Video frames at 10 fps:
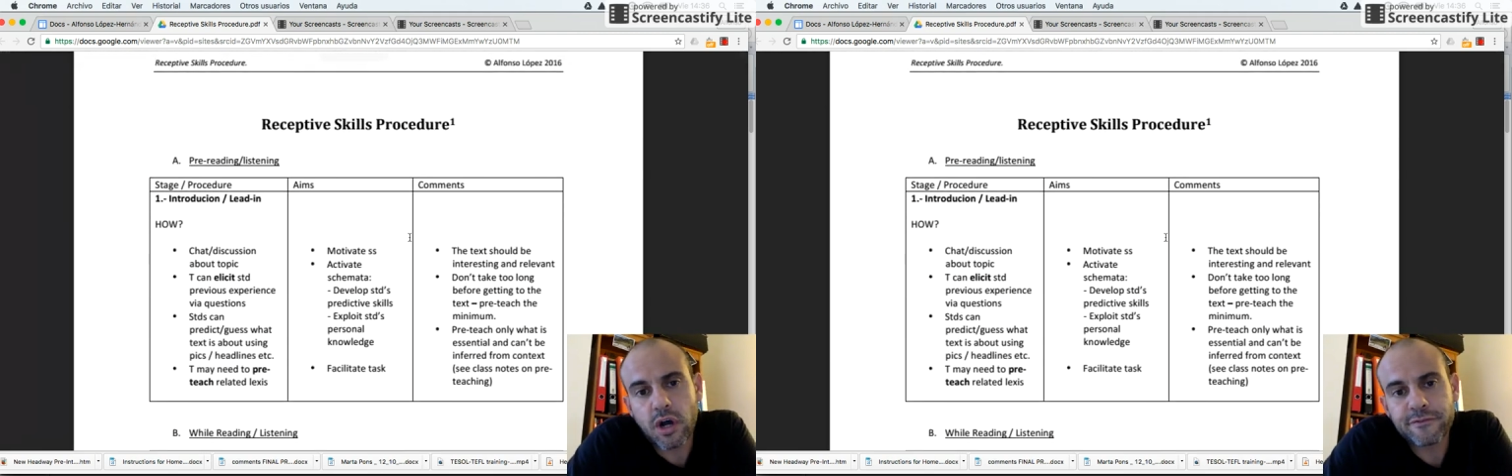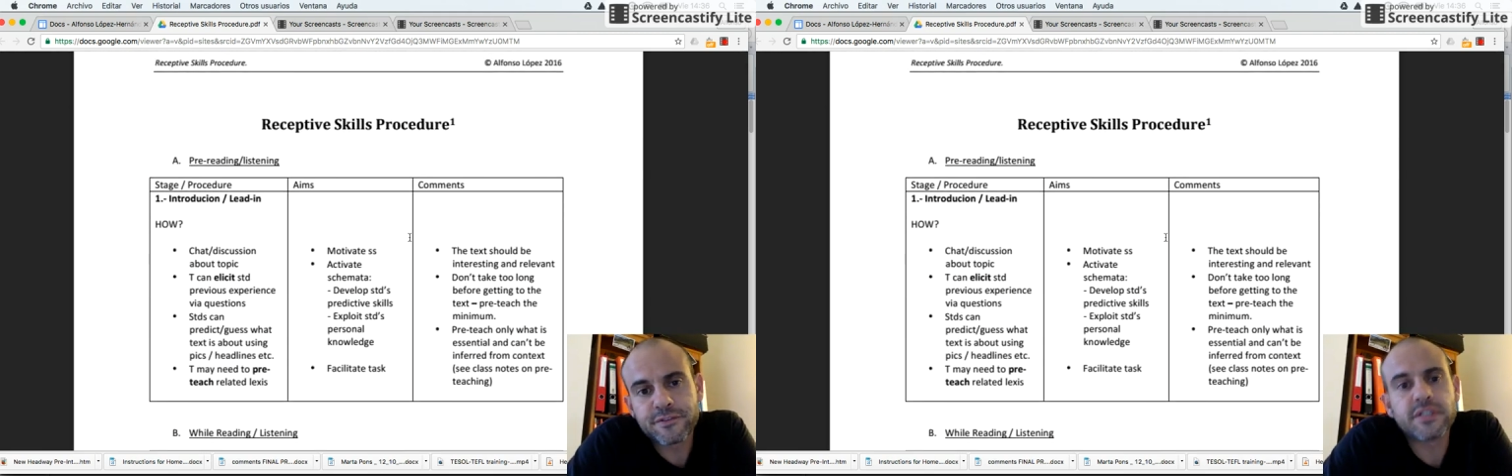
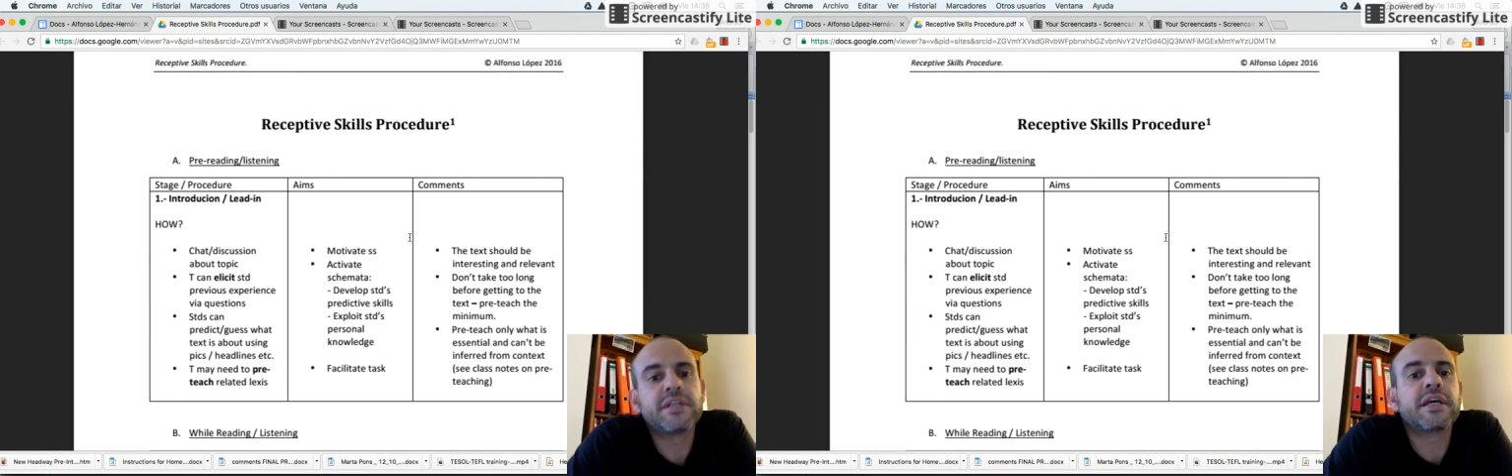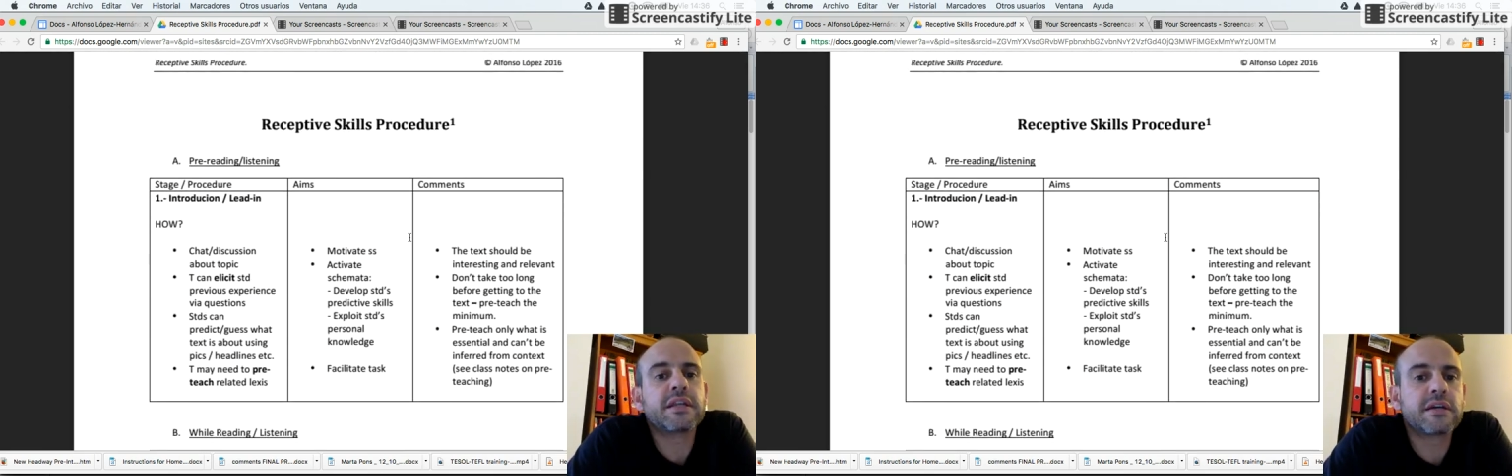
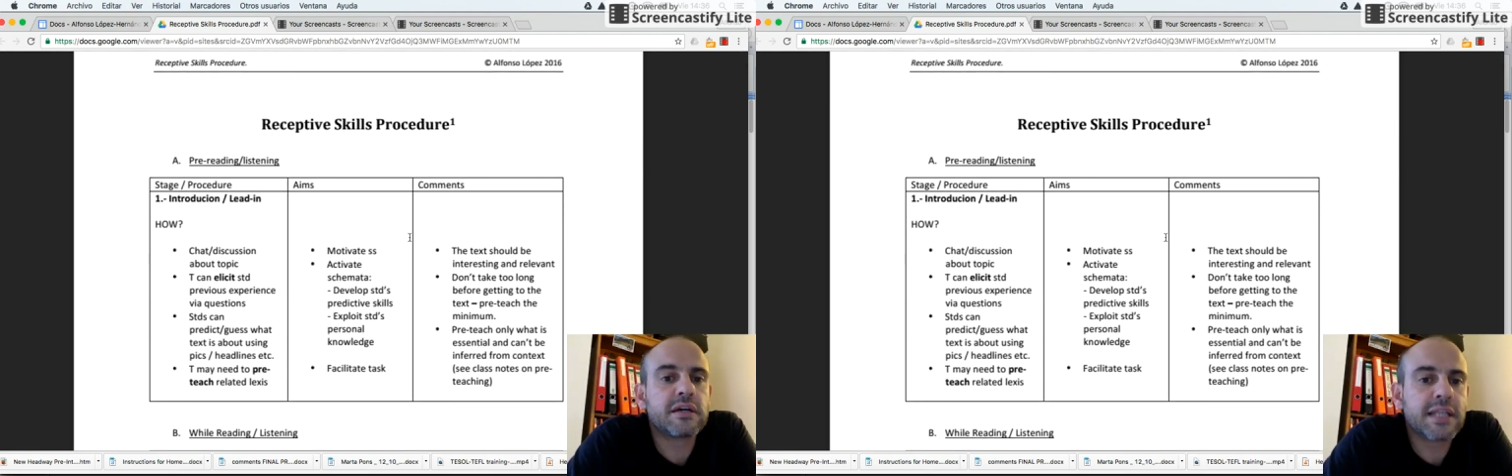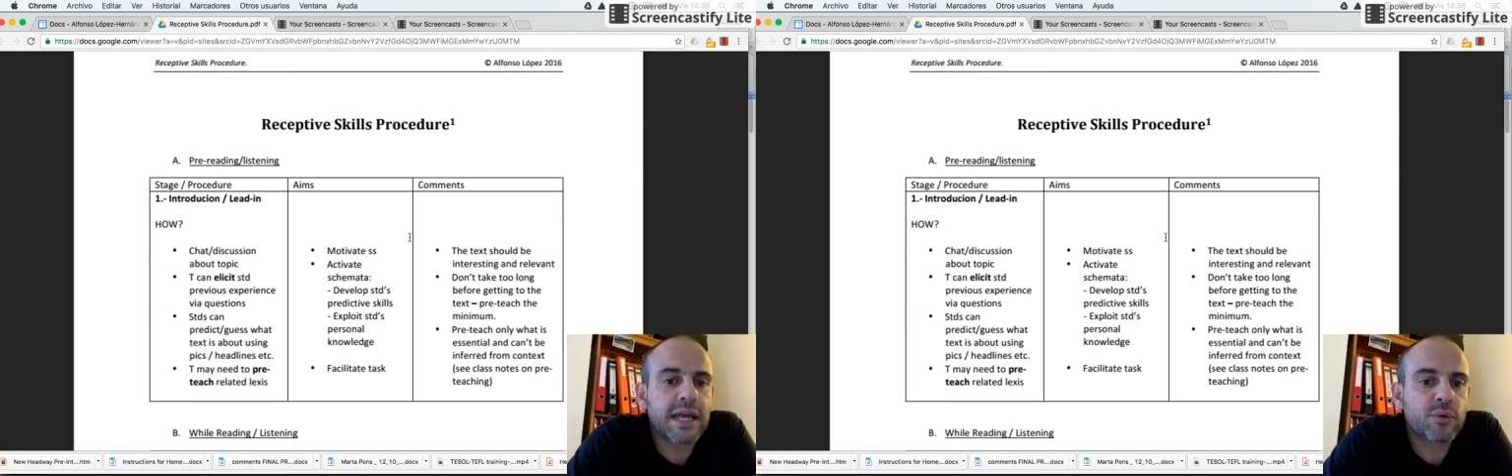often in
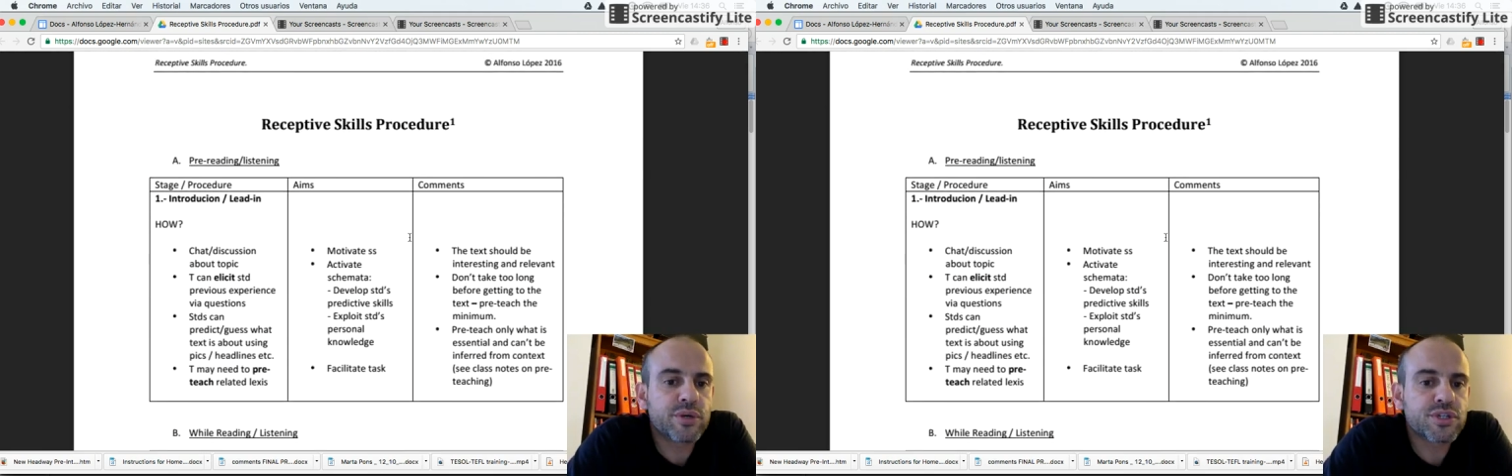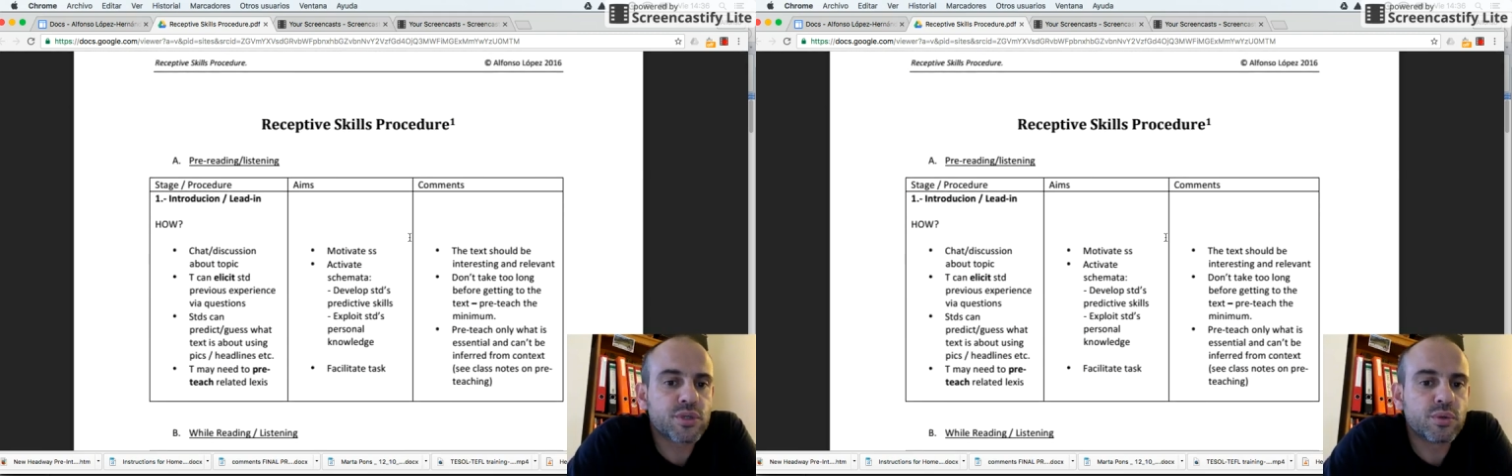
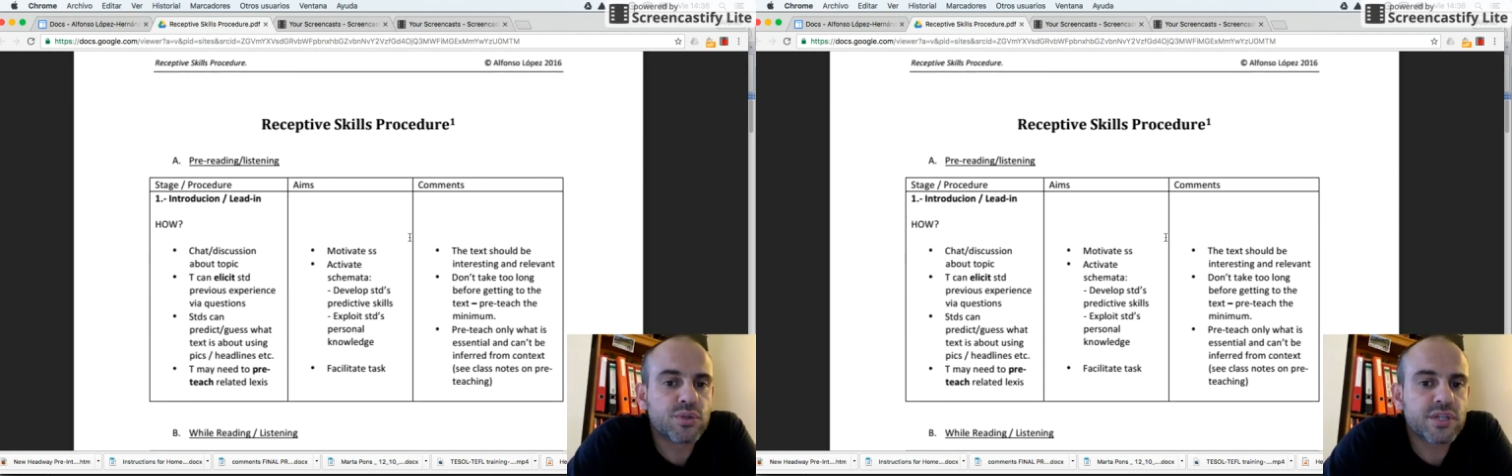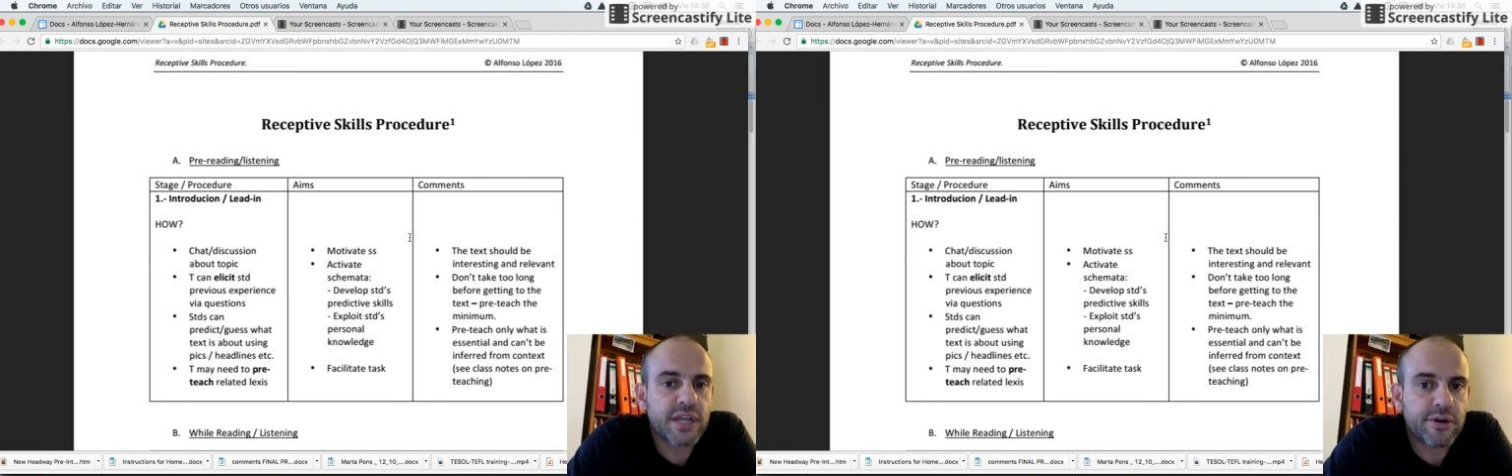language school
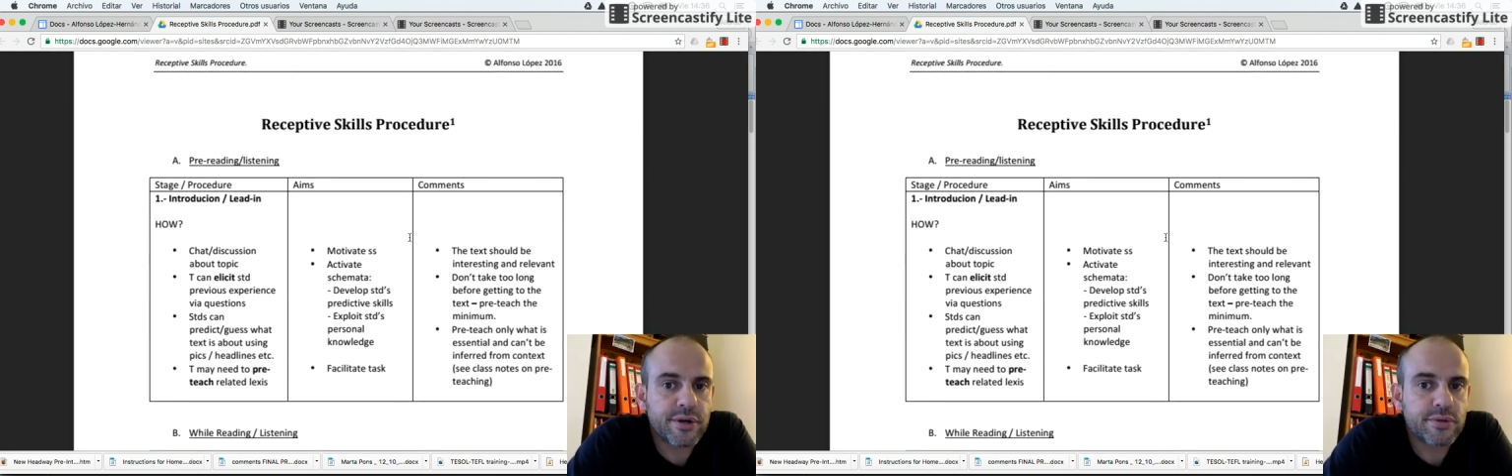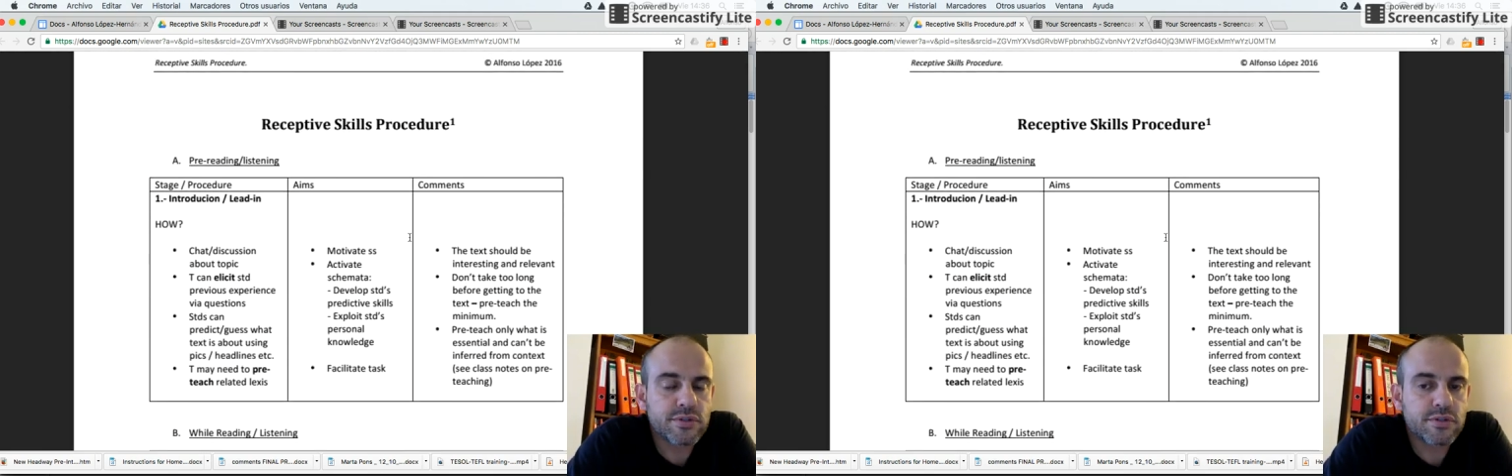
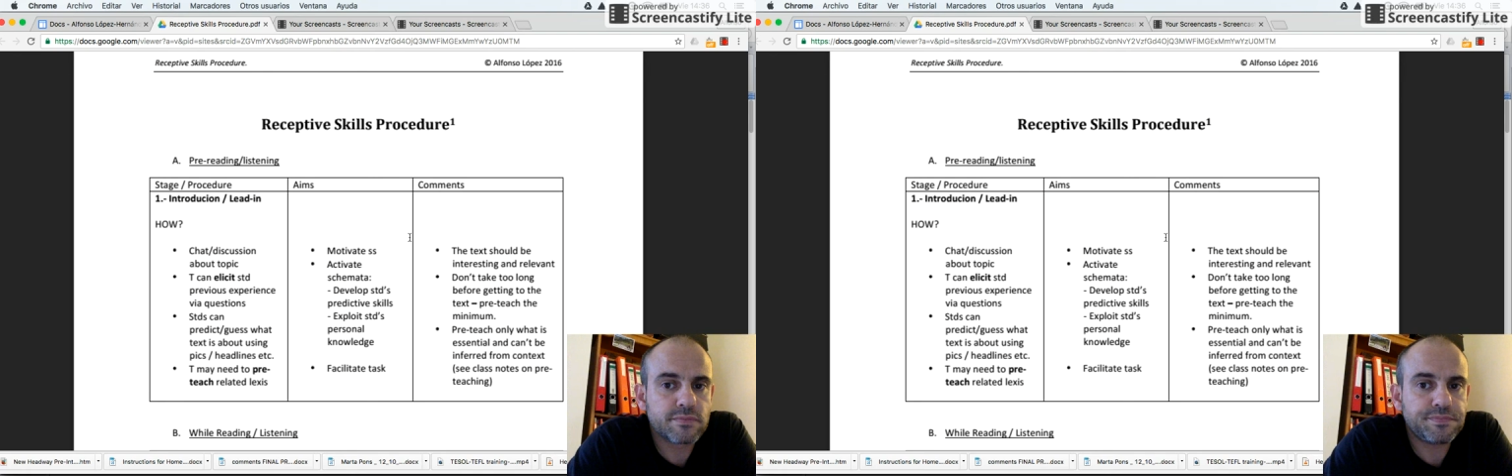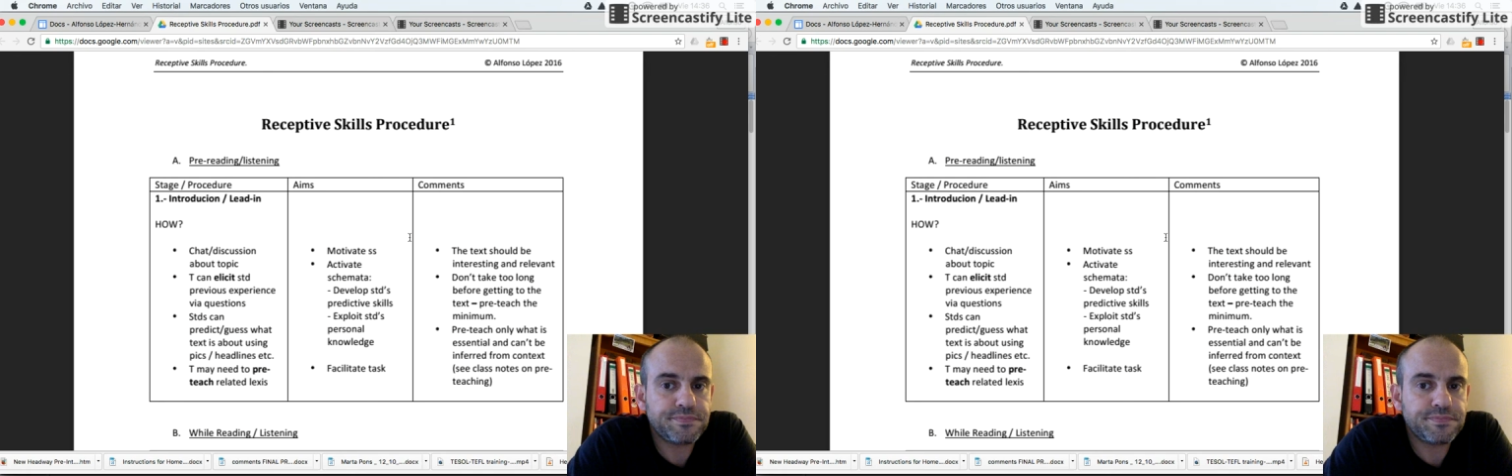scenarios.